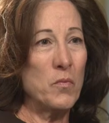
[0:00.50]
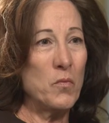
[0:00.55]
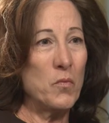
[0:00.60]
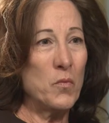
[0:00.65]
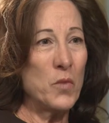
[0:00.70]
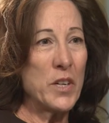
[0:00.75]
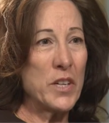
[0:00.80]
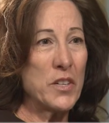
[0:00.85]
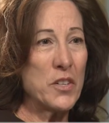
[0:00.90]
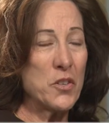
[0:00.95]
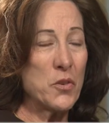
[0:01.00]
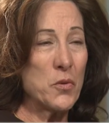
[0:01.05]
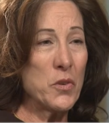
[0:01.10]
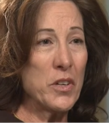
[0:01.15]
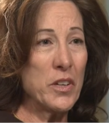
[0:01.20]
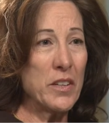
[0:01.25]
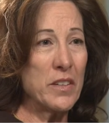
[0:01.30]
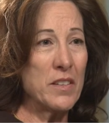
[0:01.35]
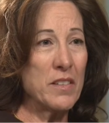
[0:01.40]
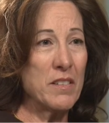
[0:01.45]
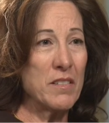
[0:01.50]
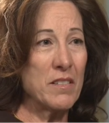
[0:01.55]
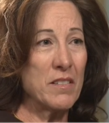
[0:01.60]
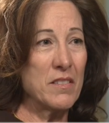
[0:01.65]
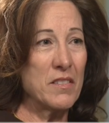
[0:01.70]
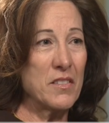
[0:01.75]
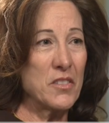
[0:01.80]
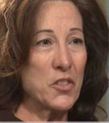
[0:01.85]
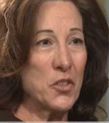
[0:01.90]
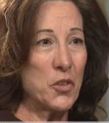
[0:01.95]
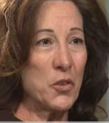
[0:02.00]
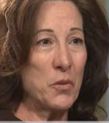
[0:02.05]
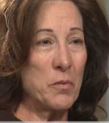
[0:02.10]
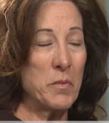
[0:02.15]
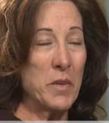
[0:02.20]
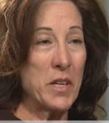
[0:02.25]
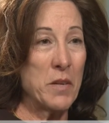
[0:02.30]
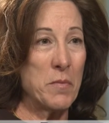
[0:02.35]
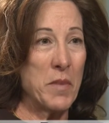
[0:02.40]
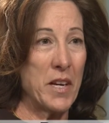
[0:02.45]
When Doran told
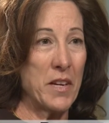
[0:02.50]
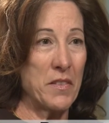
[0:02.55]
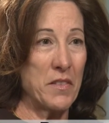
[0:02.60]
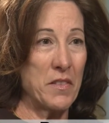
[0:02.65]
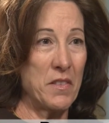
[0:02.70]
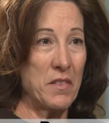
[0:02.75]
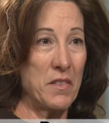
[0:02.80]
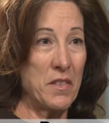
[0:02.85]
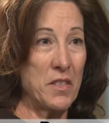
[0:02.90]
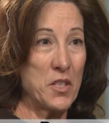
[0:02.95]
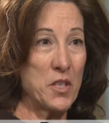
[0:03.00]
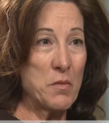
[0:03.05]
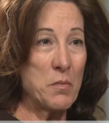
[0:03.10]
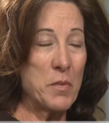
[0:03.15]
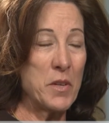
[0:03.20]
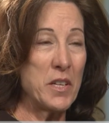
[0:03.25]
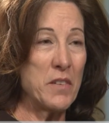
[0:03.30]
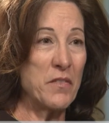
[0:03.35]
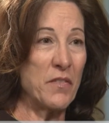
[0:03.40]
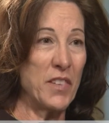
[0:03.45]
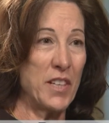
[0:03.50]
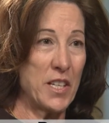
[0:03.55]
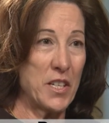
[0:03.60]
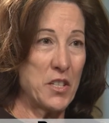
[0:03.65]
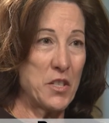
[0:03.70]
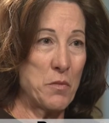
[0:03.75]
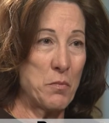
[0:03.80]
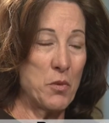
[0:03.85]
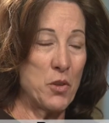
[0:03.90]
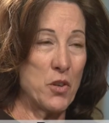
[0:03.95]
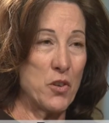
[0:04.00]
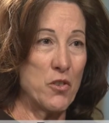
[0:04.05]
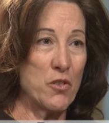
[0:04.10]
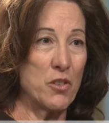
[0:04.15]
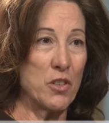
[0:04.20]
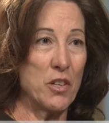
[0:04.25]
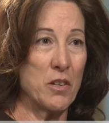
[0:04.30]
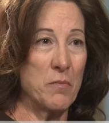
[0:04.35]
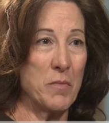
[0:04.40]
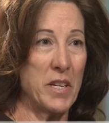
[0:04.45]
me about the SpeedFlex
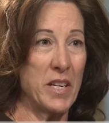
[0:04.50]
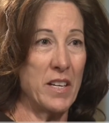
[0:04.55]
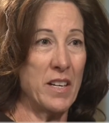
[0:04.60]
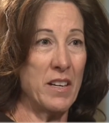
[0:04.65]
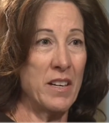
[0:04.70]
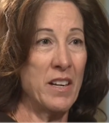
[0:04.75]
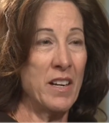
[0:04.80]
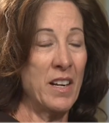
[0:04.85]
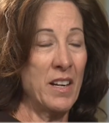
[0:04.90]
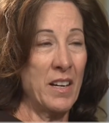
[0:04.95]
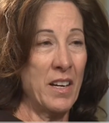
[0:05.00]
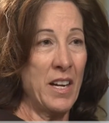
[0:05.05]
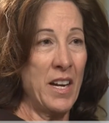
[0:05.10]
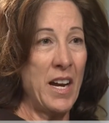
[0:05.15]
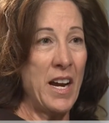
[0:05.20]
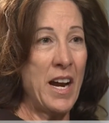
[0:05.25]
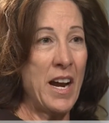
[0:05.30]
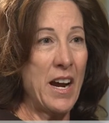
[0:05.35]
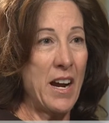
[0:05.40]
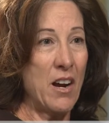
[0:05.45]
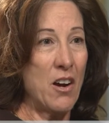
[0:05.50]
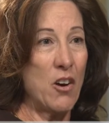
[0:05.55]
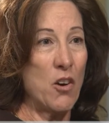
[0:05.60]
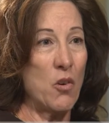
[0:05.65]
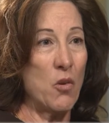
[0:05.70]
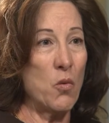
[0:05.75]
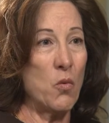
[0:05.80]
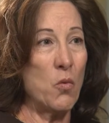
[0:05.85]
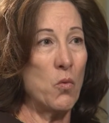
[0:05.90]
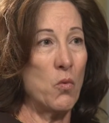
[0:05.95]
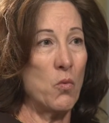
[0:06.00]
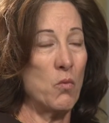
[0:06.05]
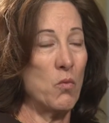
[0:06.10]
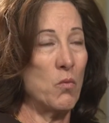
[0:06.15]
program and how